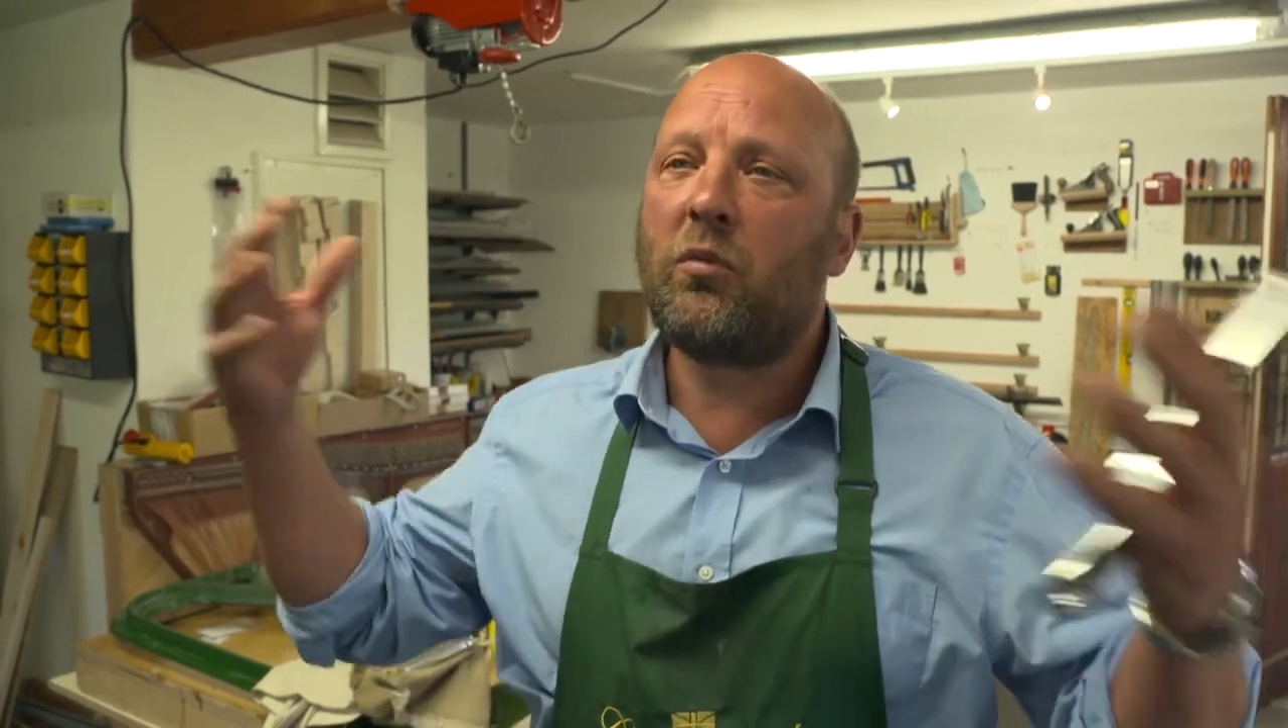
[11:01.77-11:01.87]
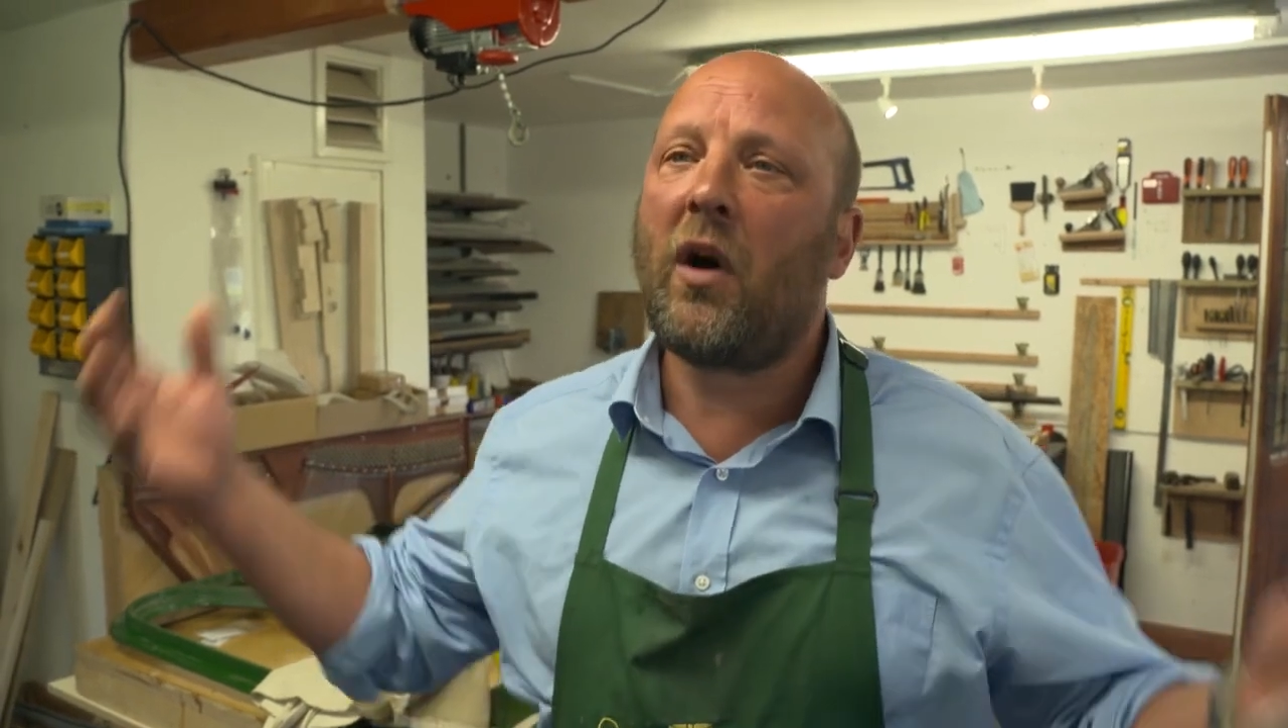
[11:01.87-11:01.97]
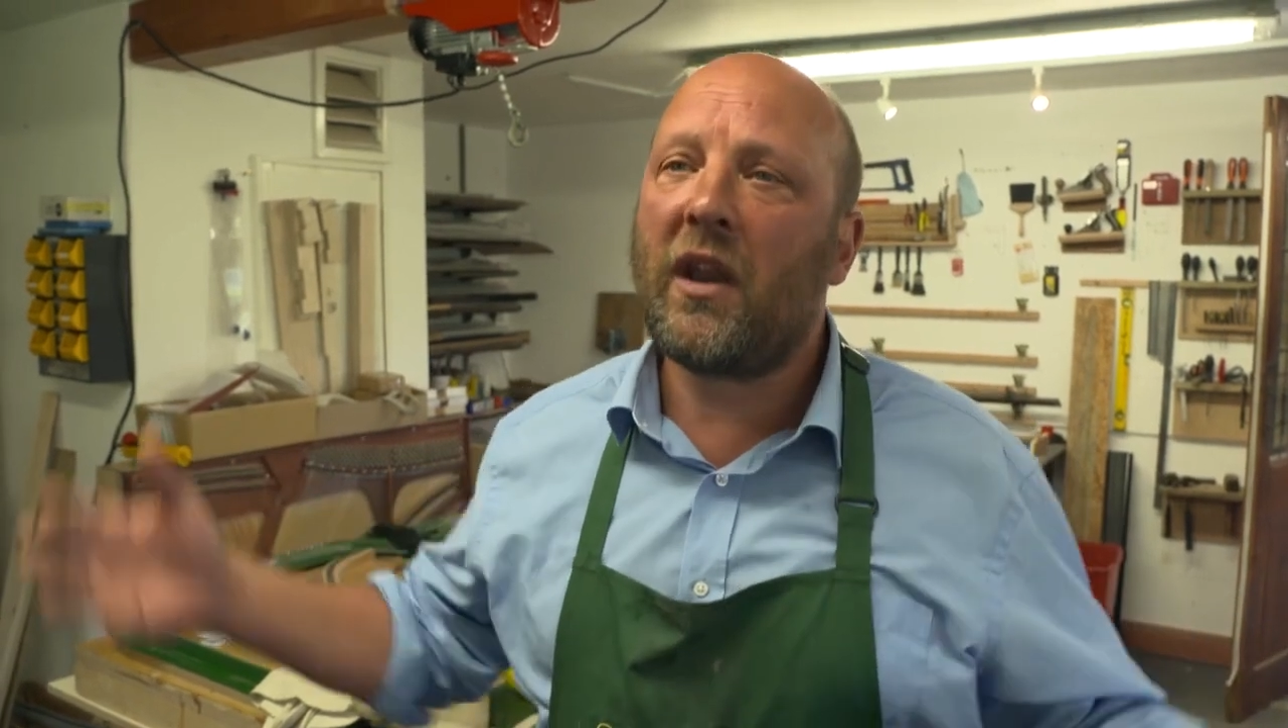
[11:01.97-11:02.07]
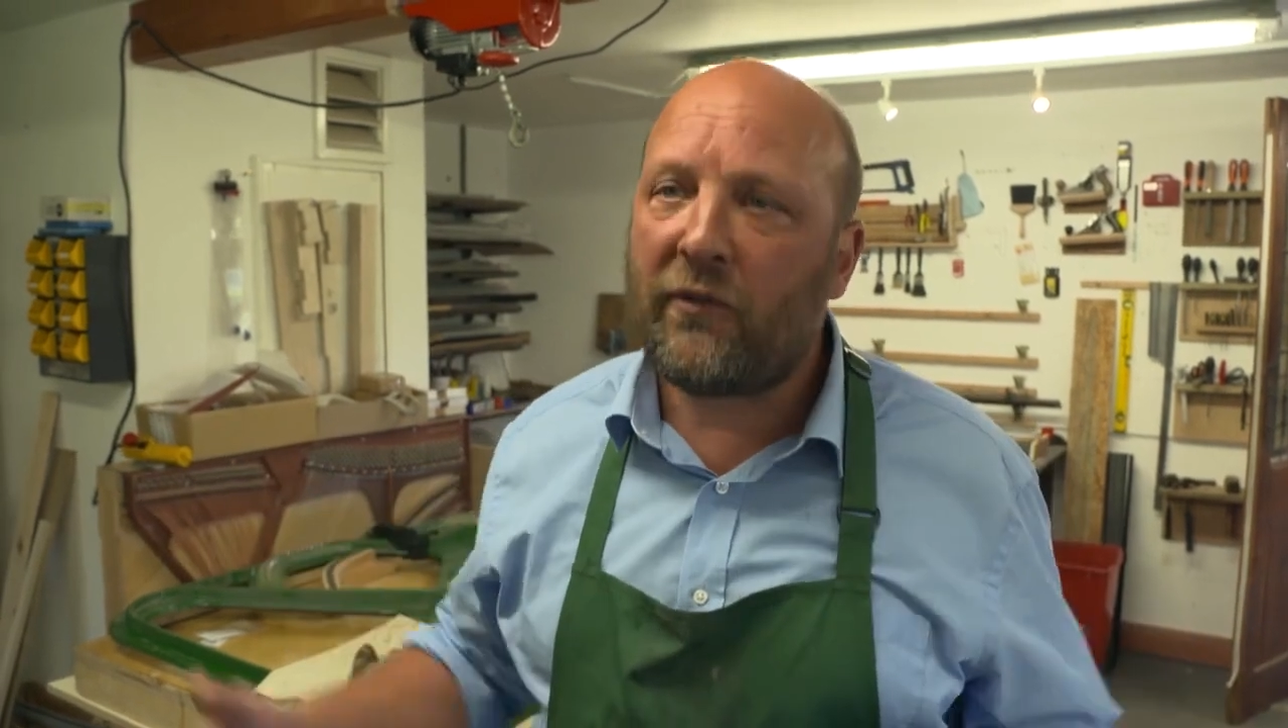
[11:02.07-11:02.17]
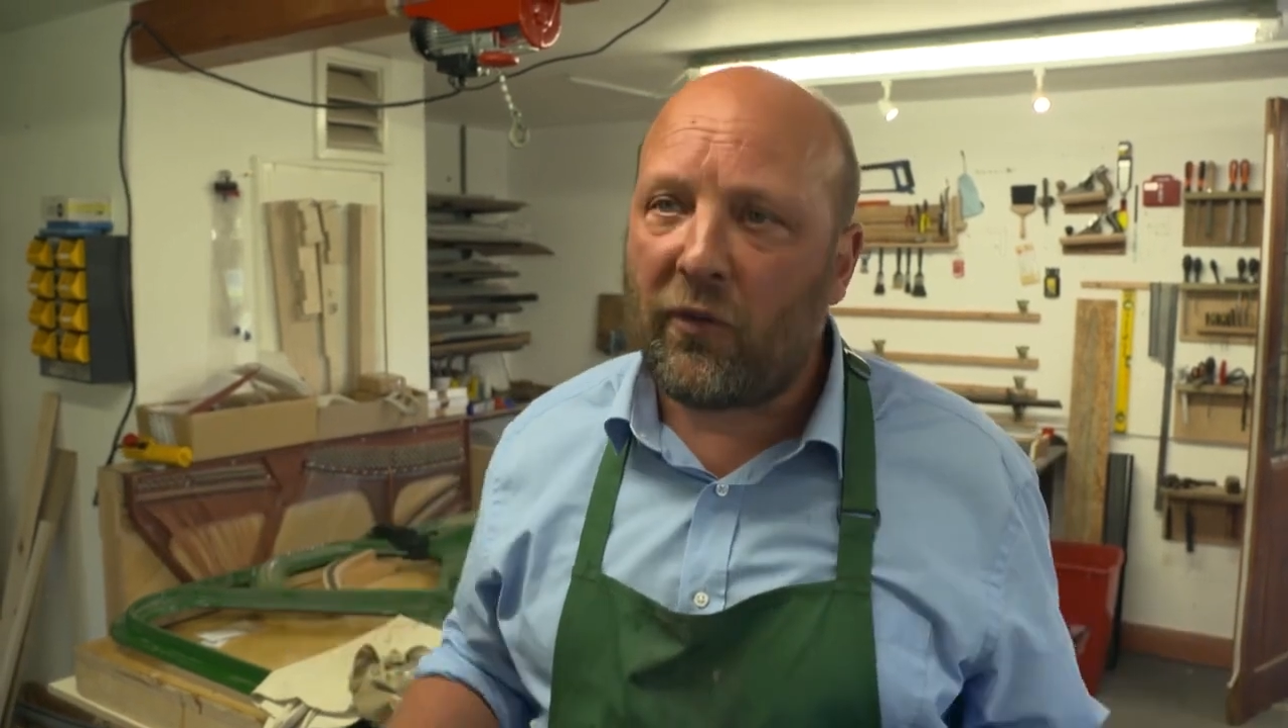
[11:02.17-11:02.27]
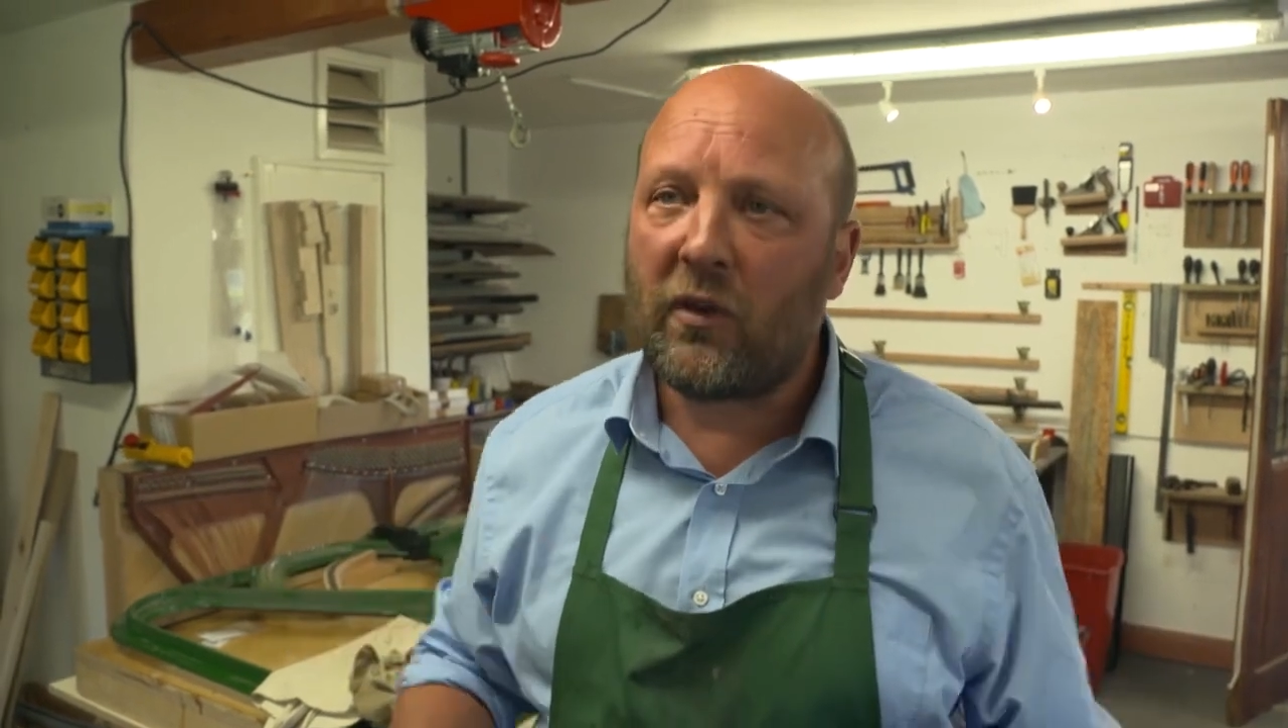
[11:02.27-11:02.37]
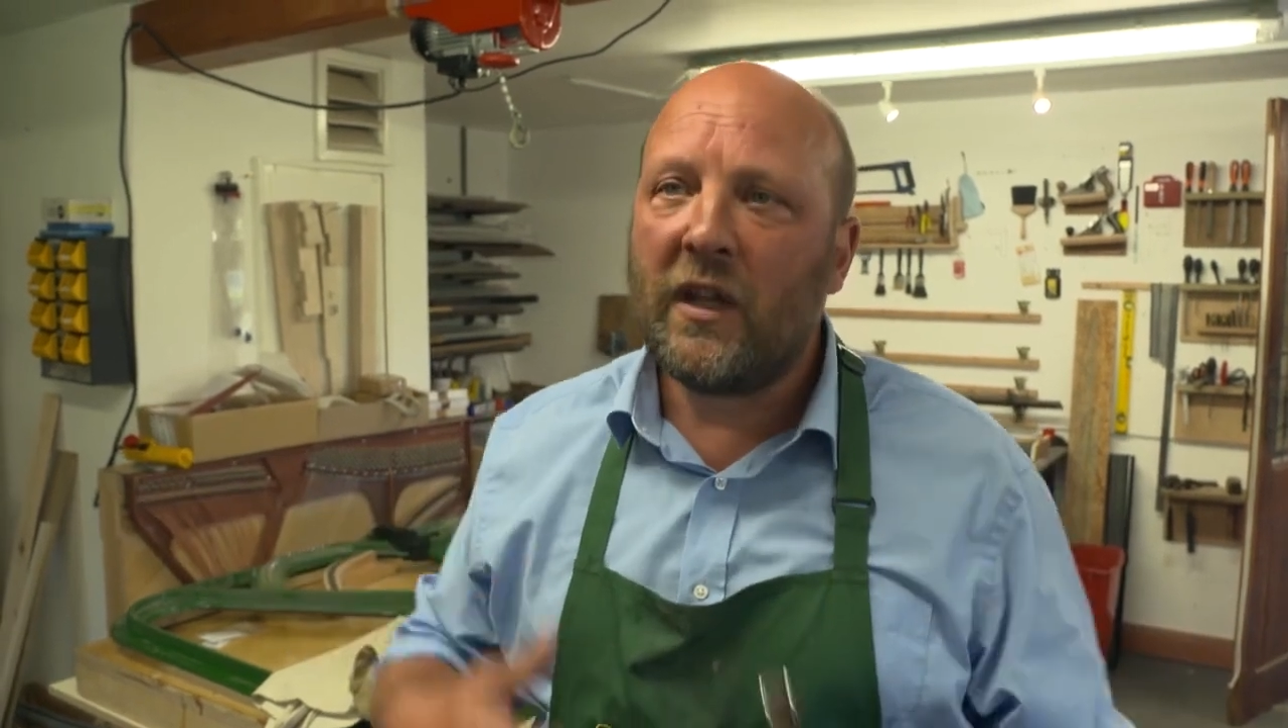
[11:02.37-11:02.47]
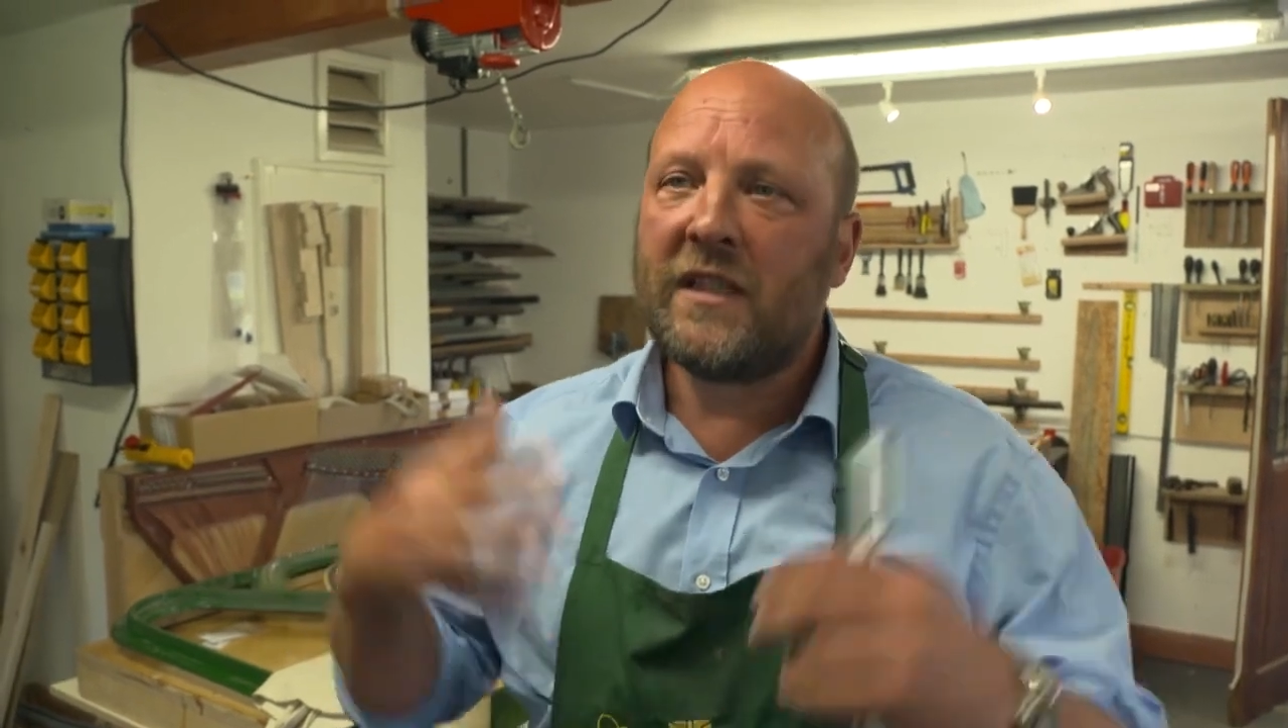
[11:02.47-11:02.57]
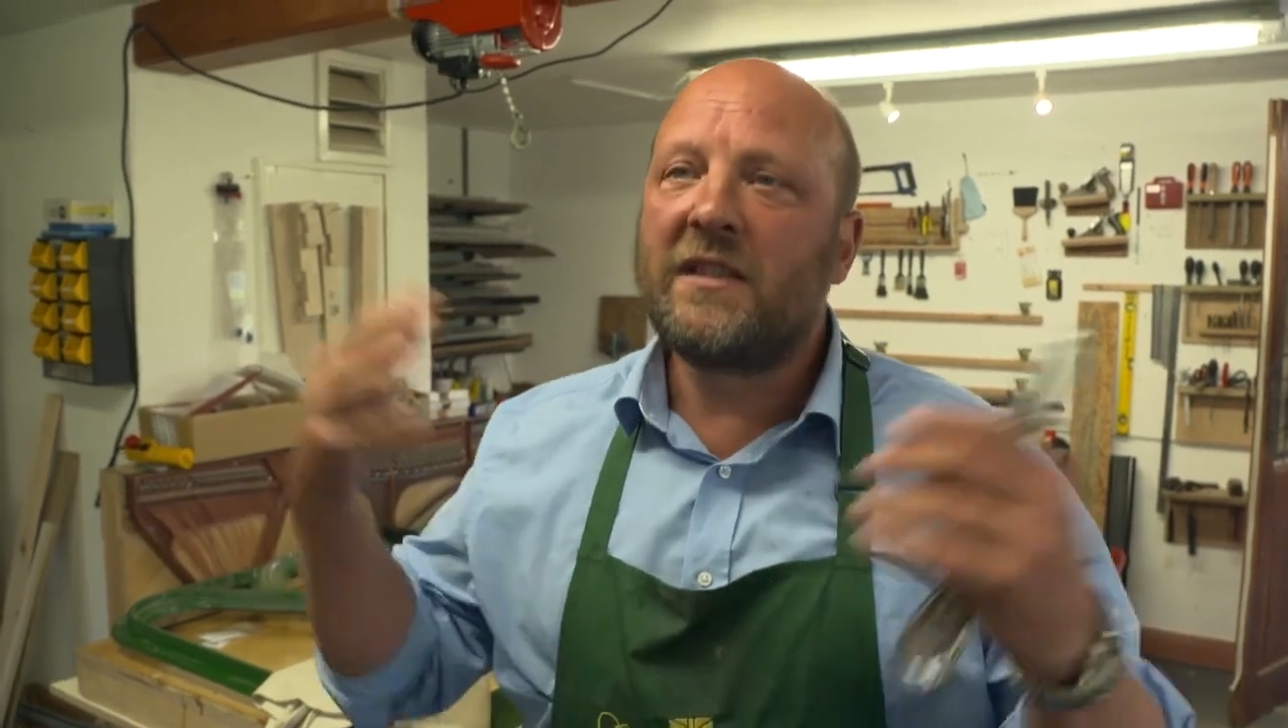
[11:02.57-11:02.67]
wonderful